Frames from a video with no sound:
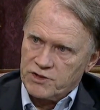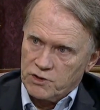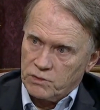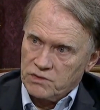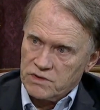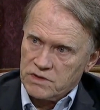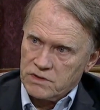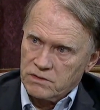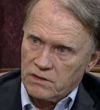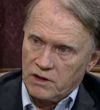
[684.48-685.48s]

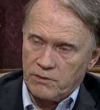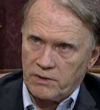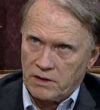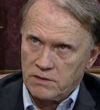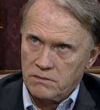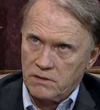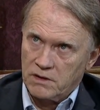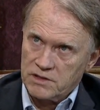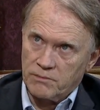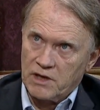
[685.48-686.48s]
students. It could be,
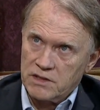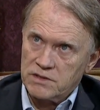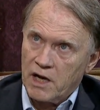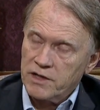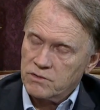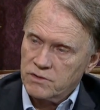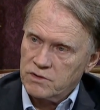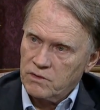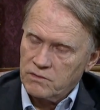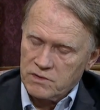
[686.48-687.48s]
in some cases, high school
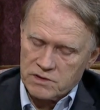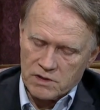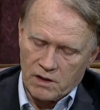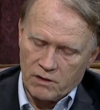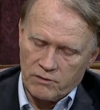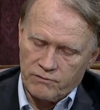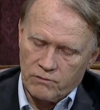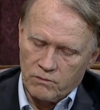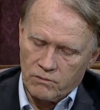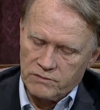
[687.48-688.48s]
students. We've
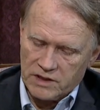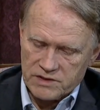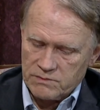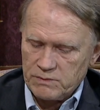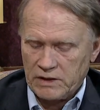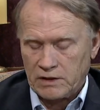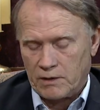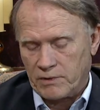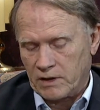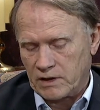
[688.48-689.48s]
done some speaking
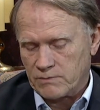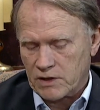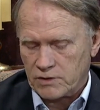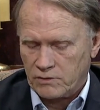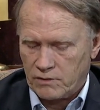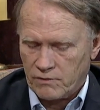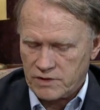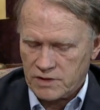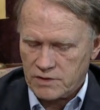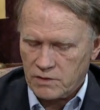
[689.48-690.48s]
there, but especially
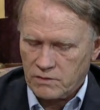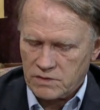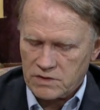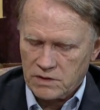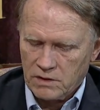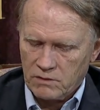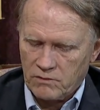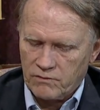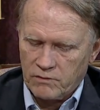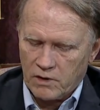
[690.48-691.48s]
university students.
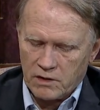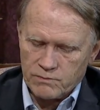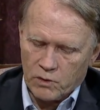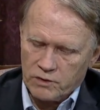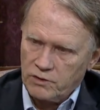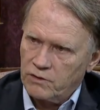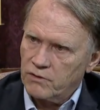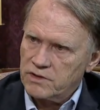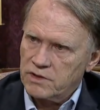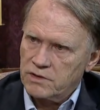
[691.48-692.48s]
We've spoken to
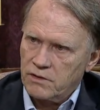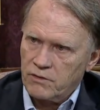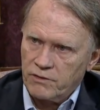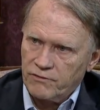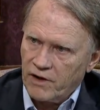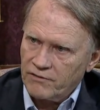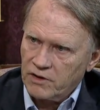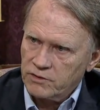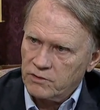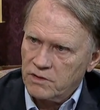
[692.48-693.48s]
universities in 35
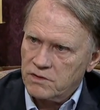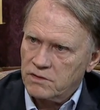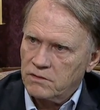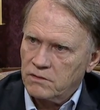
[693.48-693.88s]
countries,